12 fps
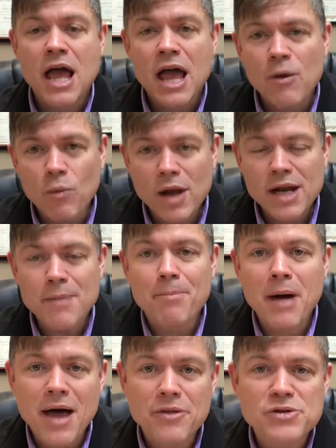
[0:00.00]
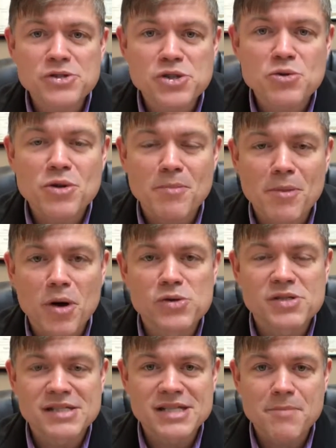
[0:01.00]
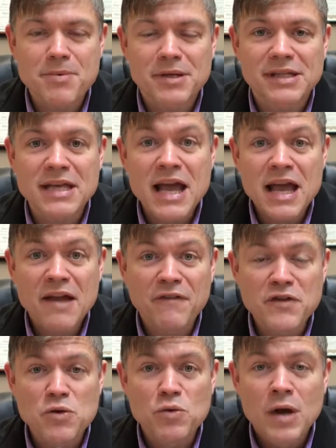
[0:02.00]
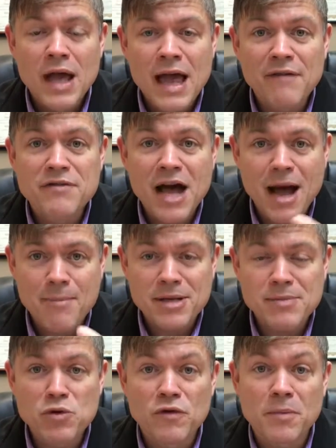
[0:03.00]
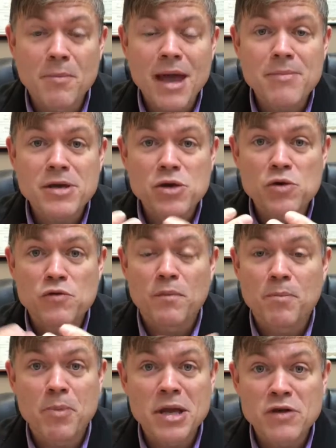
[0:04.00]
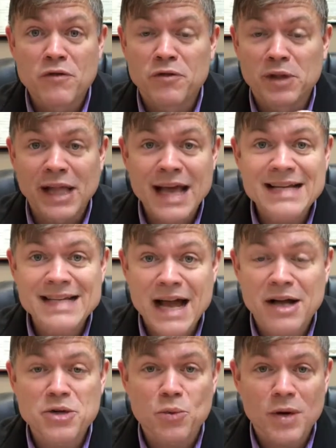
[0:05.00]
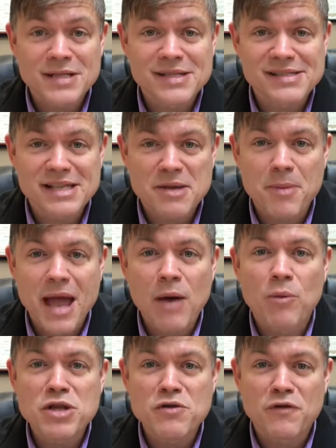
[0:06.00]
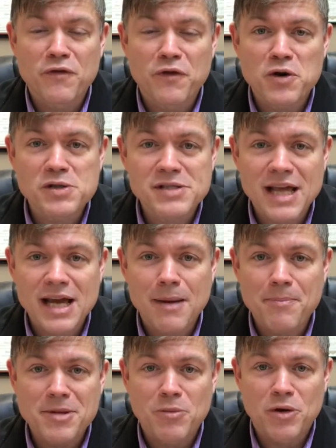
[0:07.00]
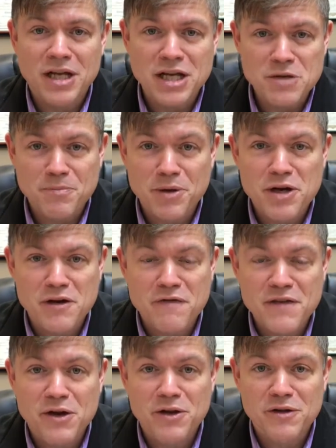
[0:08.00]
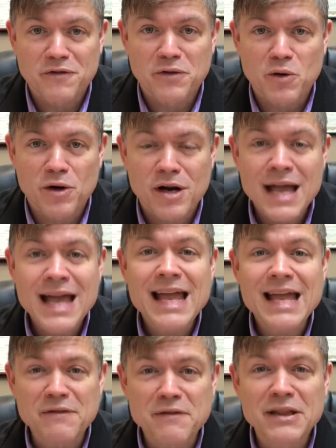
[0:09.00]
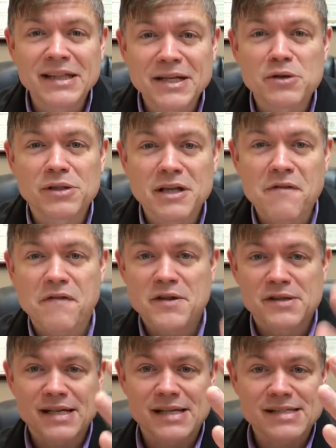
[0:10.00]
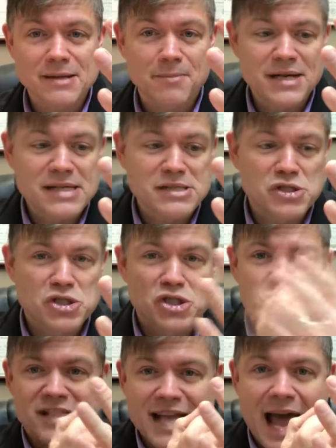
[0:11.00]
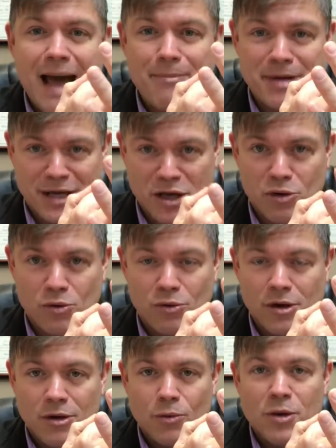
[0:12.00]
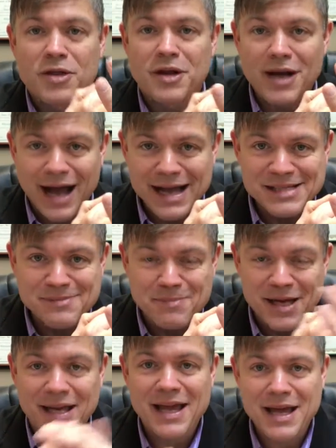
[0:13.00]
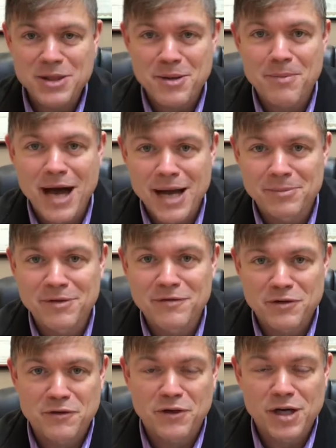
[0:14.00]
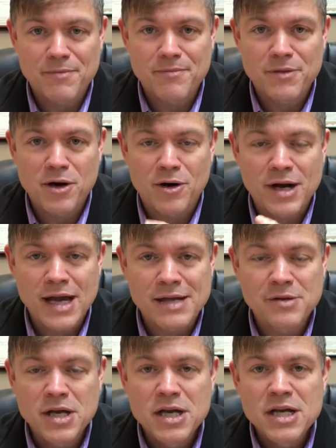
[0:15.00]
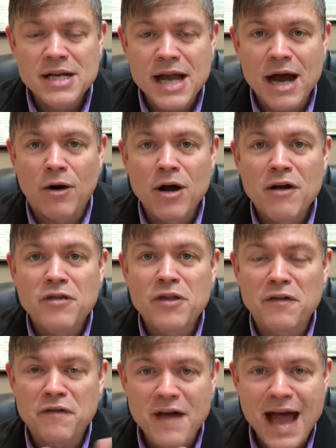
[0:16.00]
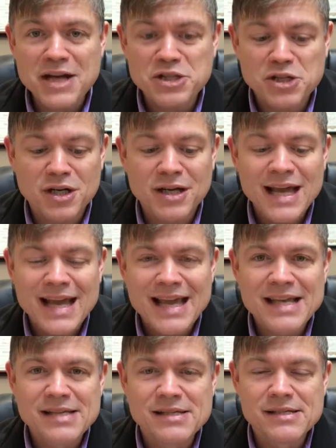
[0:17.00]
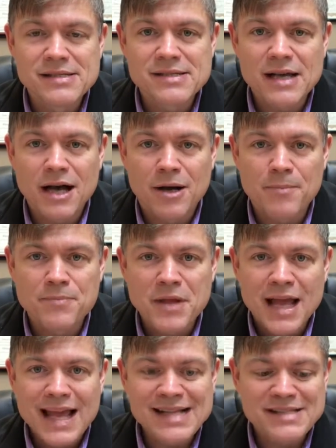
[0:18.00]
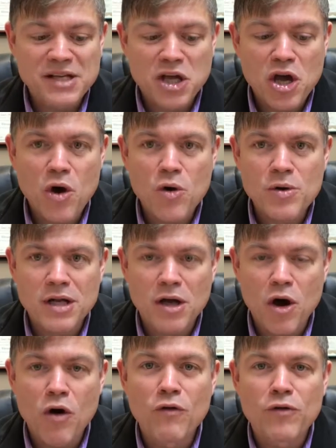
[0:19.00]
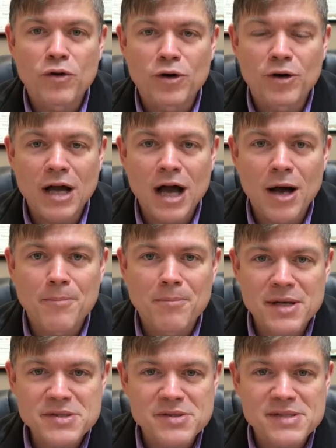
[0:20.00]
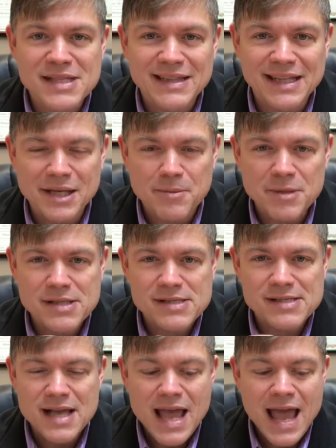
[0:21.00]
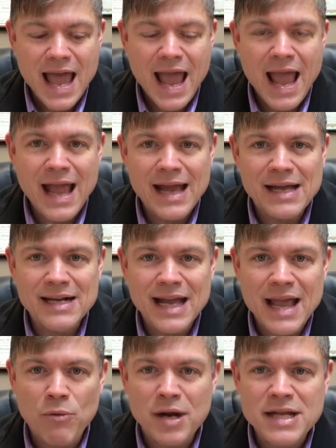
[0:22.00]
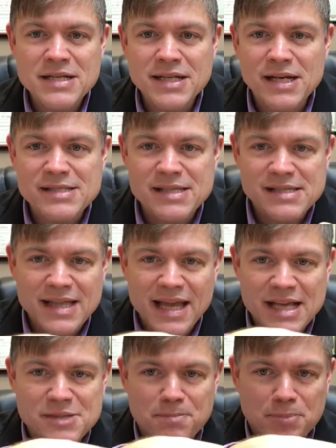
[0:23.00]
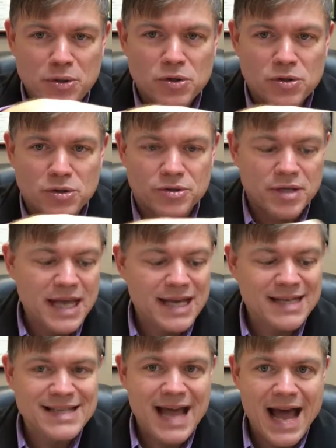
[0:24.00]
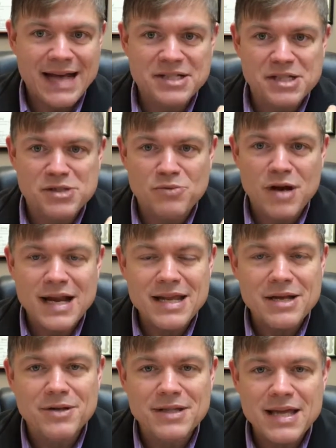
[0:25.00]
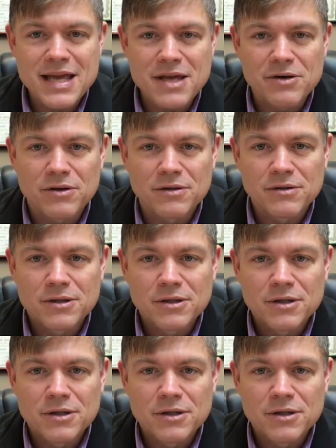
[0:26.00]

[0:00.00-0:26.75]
And when it bothers you the most is typically if you have not been moving. Maybe you've laid down, you went to sleep, and when you first get up in the morning and you put your feet on the floor, it literally feels like somebody's stabbing you with an ice pick the bottom of your foot, all right? Now, the fascia is, it's a coating over muscles and ligaments, and what it does is it gets pulled. It attaches right here at the heel.